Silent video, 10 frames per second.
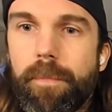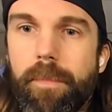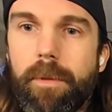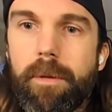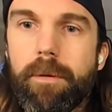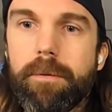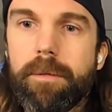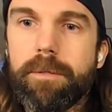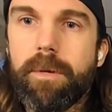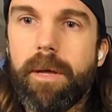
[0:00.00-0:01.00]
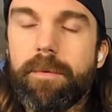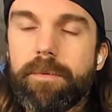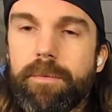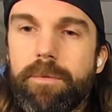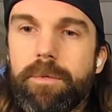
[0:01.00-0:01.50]
You know, that's what
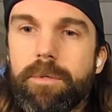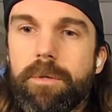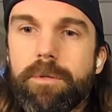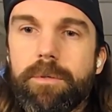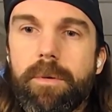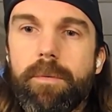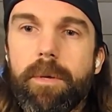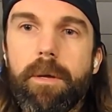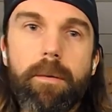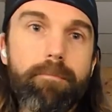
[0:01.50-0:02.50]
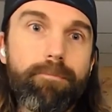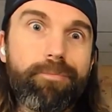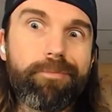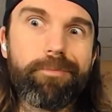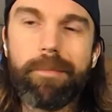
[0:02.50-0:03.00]
happens when you just start streaming.
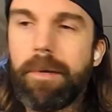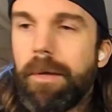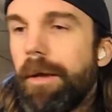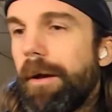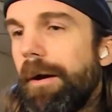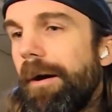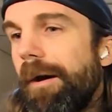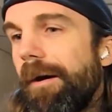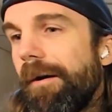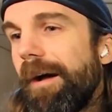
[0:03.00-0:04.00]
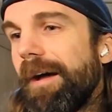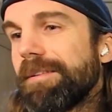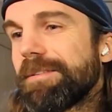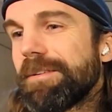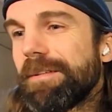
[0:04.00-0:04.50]
All right,
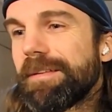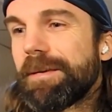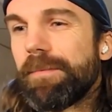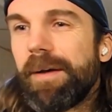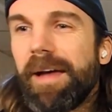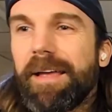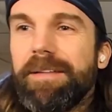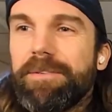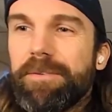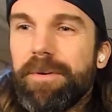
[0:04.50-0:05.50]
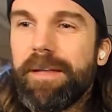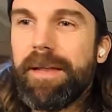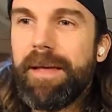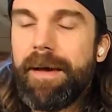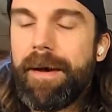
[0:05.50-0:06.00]
so let's get back into it.
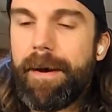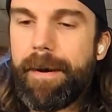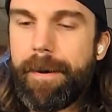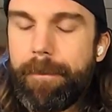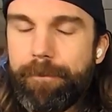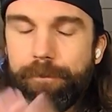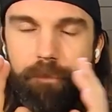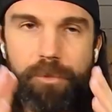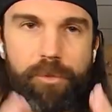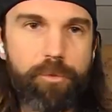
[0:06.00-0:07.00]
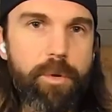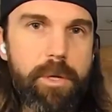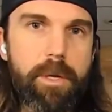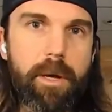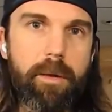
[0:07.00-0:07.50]

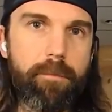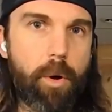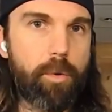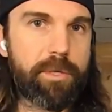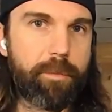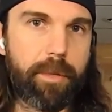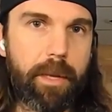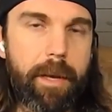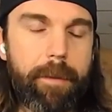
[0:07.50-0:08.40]
Three kind of modes to play.